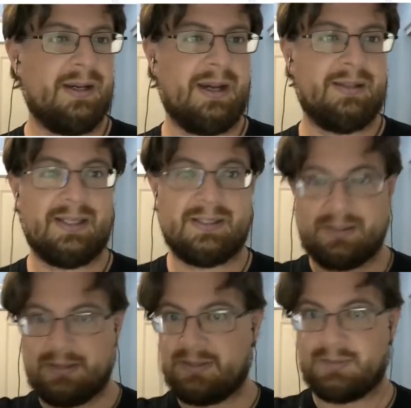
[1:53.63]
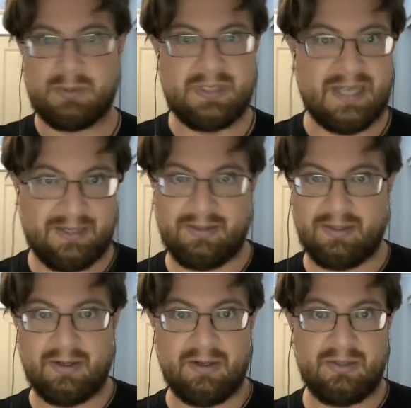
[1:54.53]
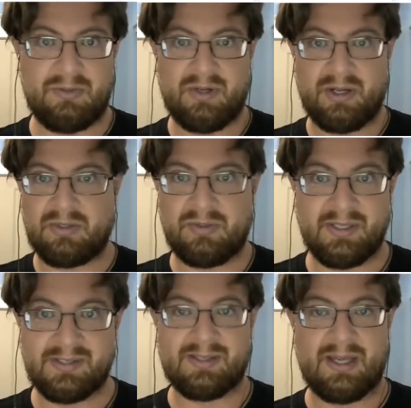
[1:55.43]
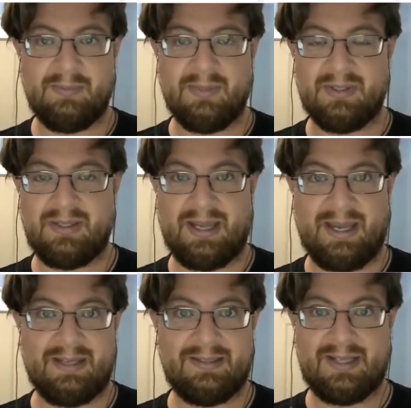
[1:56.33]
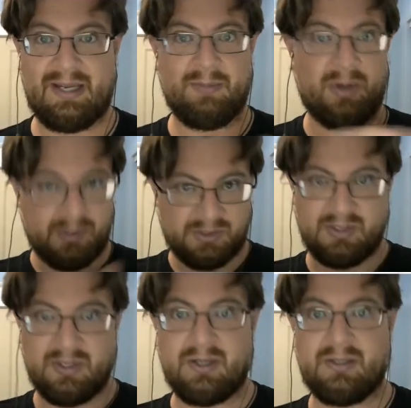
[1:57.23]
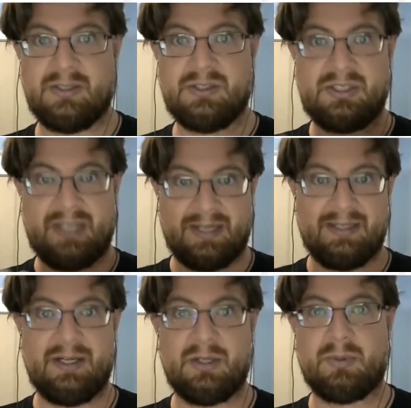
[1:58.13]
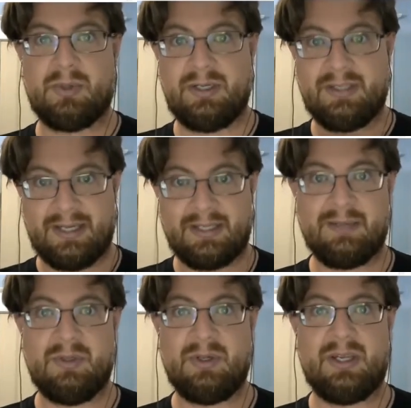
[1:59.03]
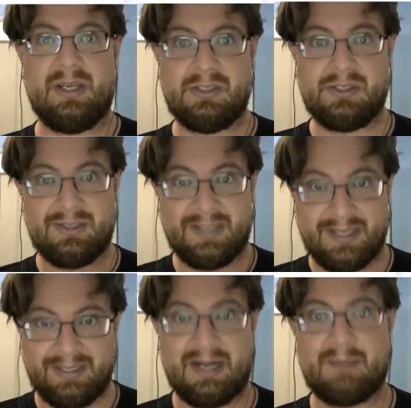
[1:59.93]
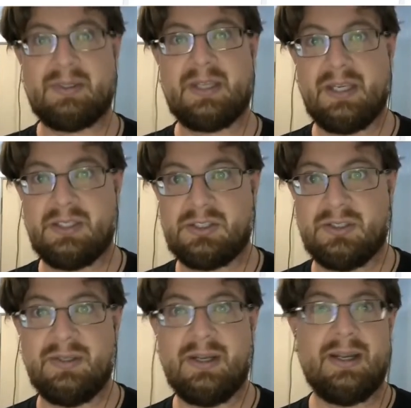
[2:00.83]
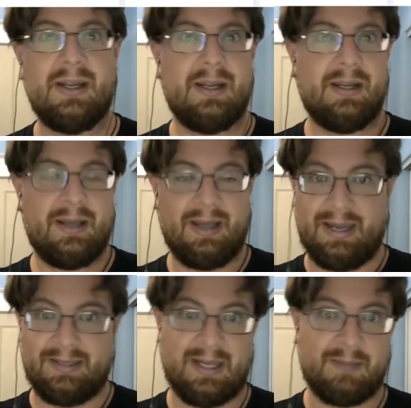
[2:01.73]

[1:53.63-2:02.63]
let's pretend that our introductory assignment had 10 marks in knowledge, 10 in inquiry, 10 in communication, 10 in application. 10